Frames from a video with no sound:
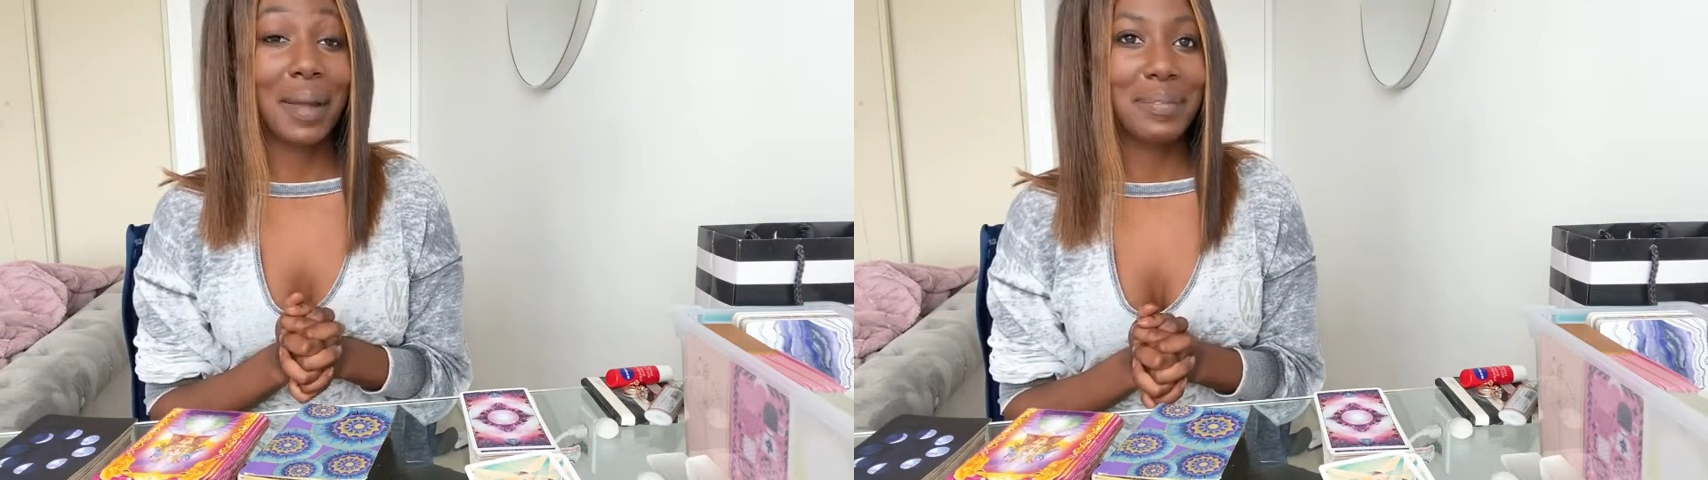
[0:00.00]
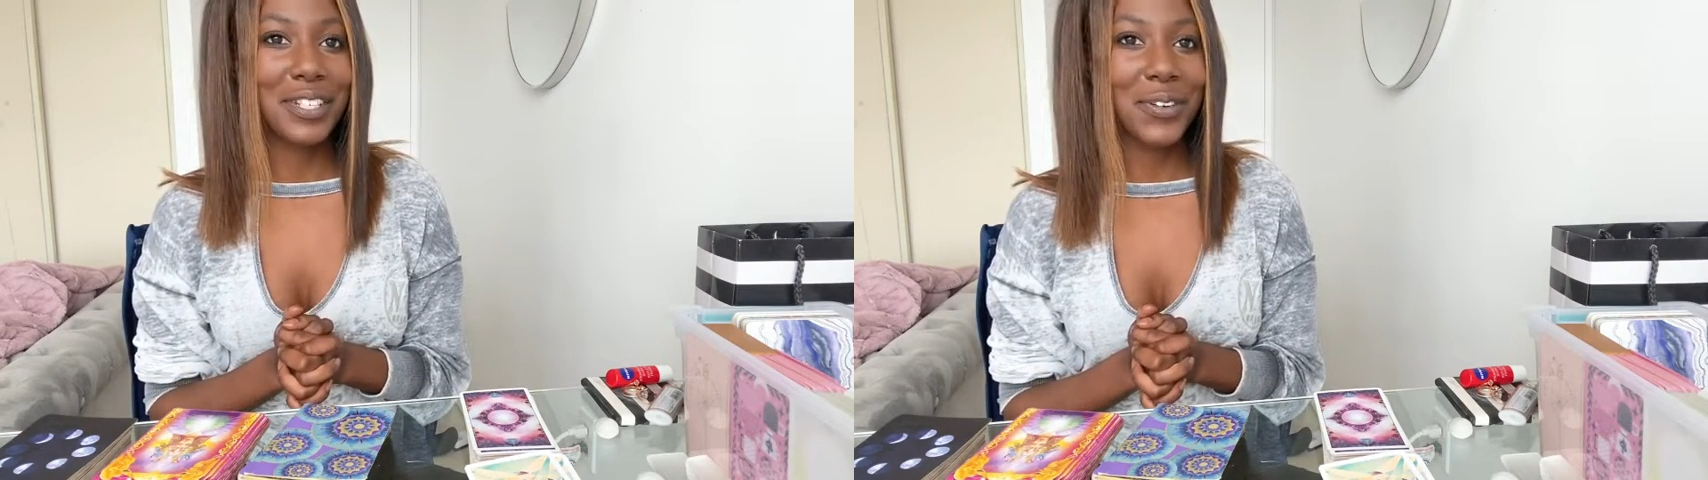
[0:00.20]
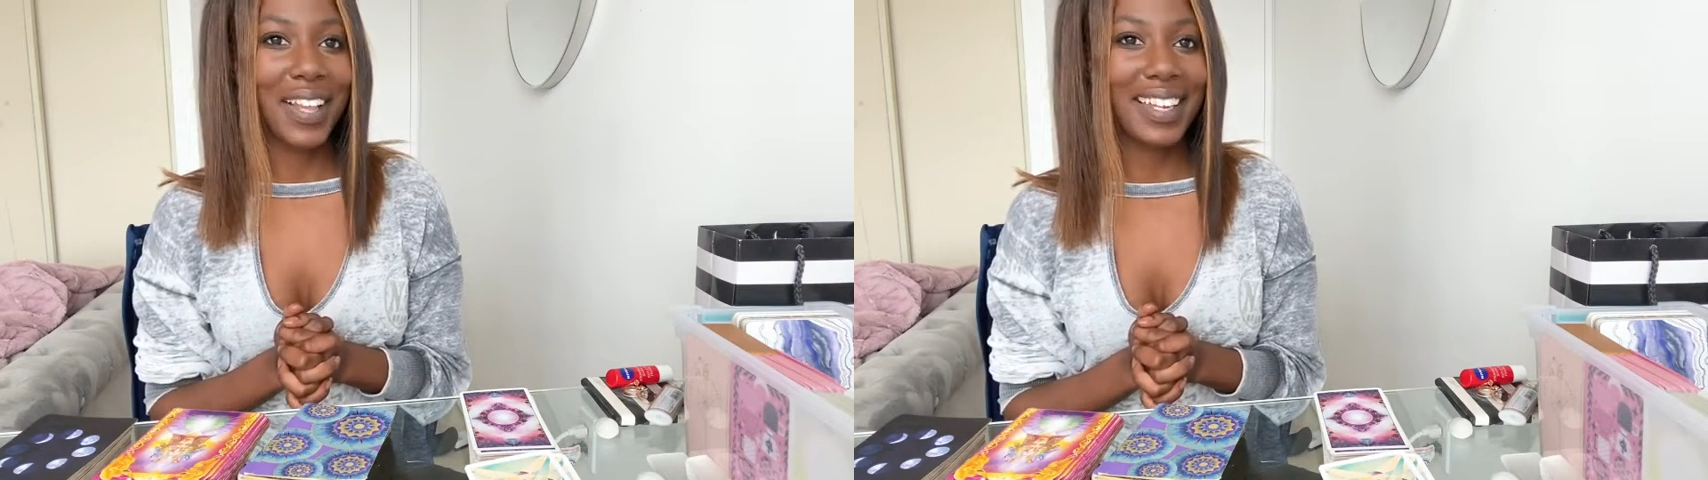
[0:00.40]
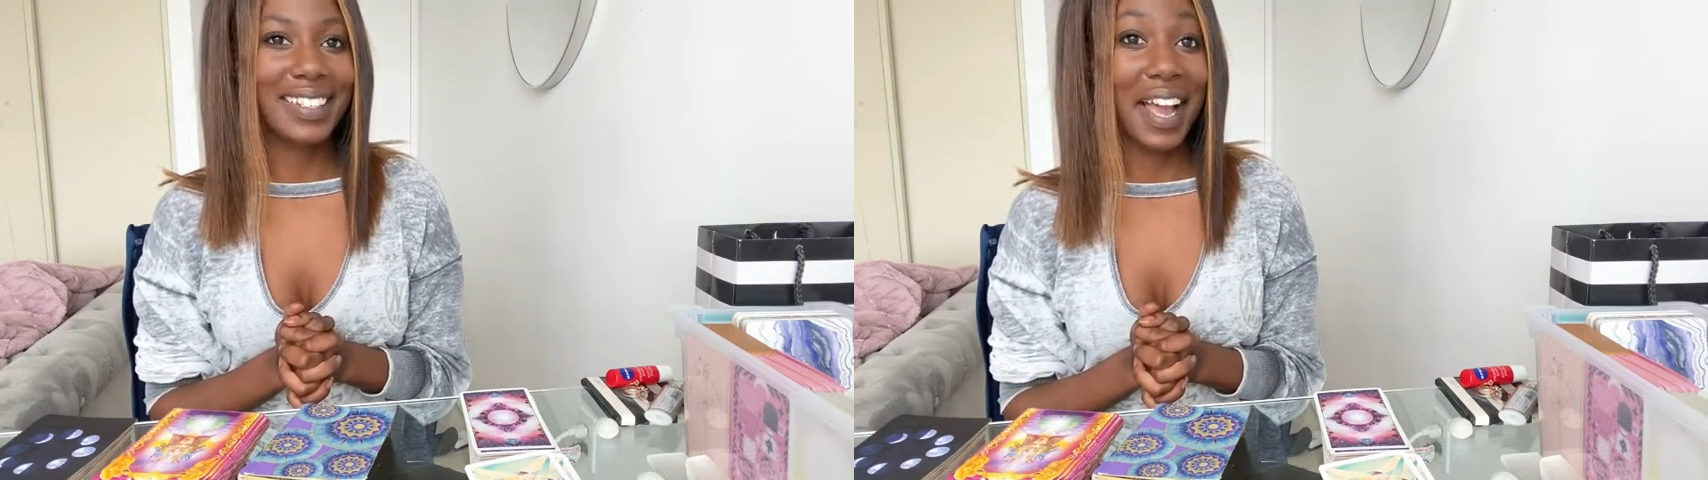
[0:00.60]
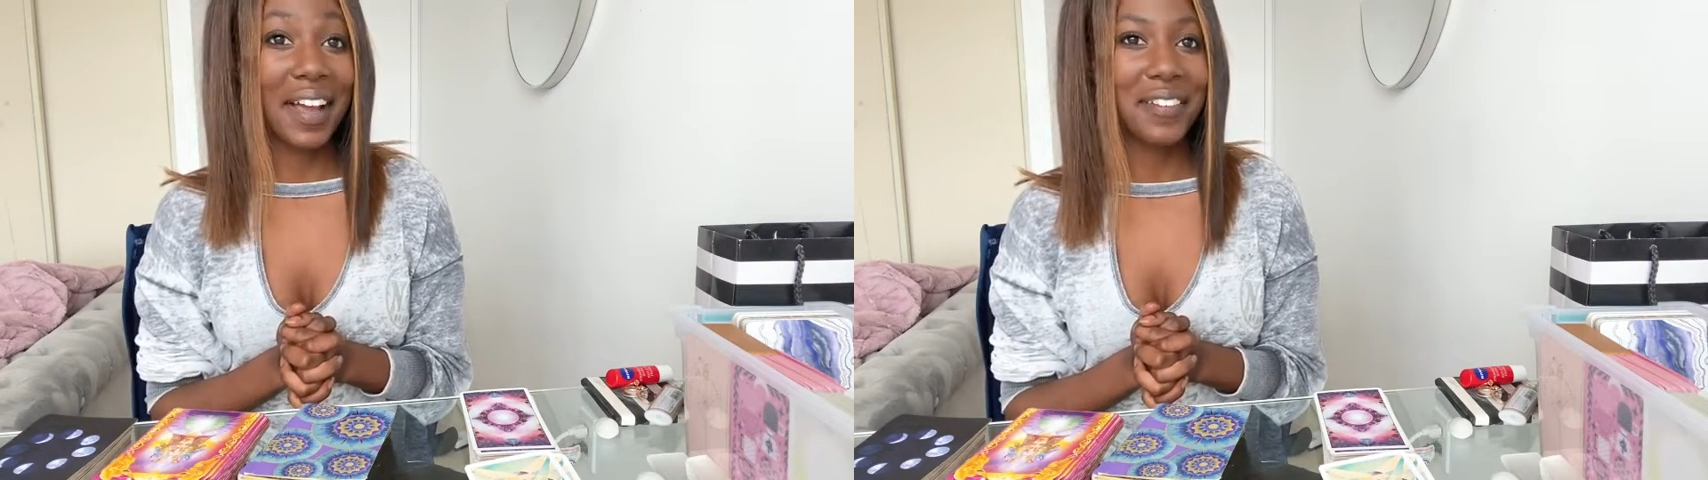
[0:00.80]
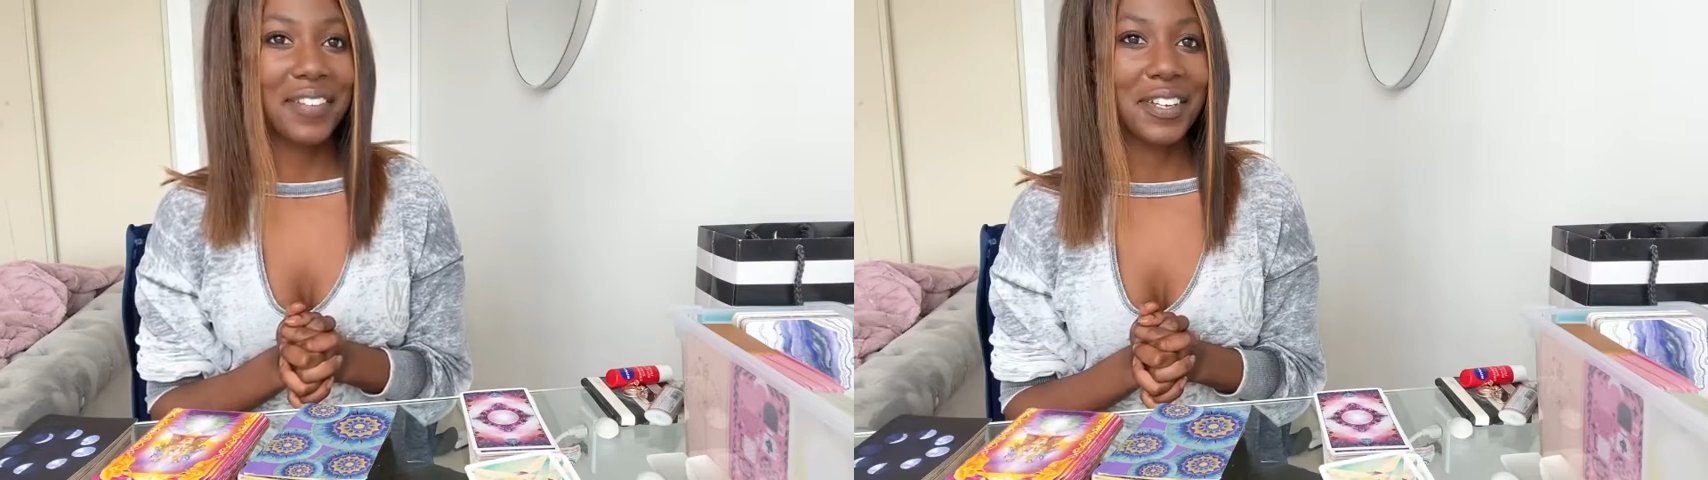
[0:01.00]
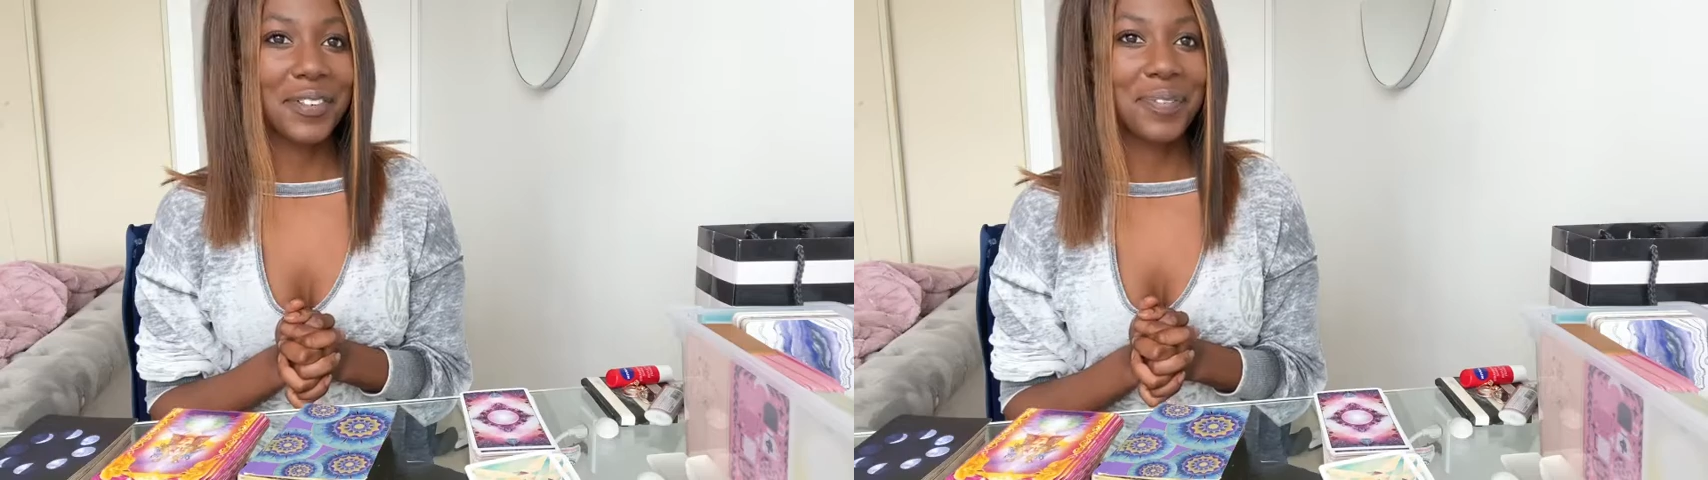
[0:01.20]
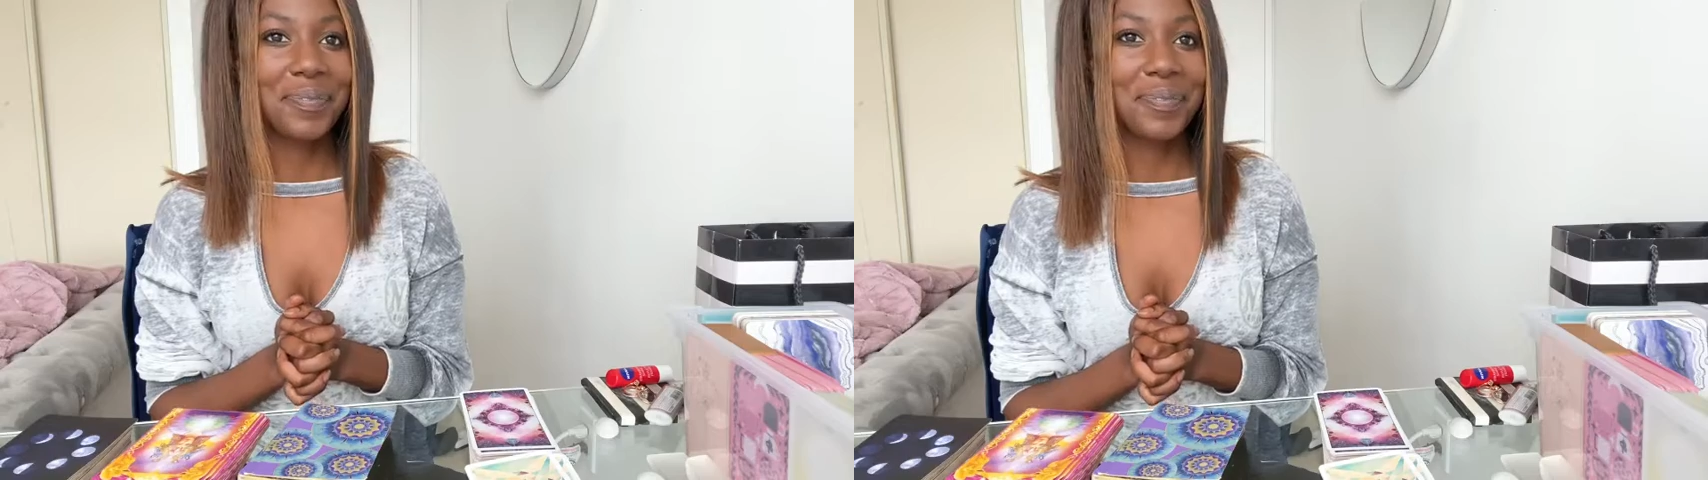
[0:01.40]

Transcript: I'm so glad to have you.